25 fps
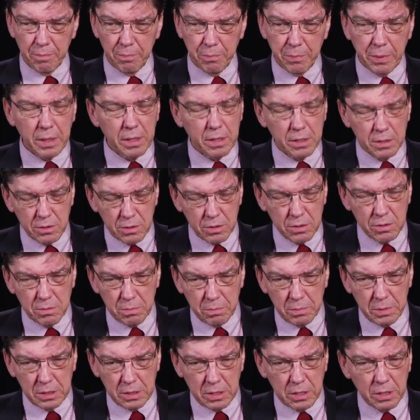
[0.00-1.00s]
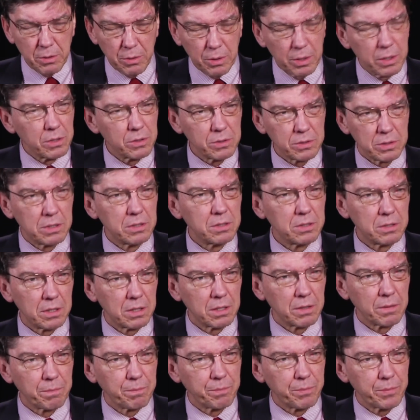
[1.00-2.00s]
because materials is
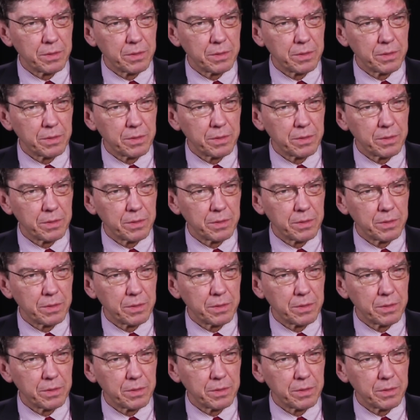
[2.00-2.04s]
a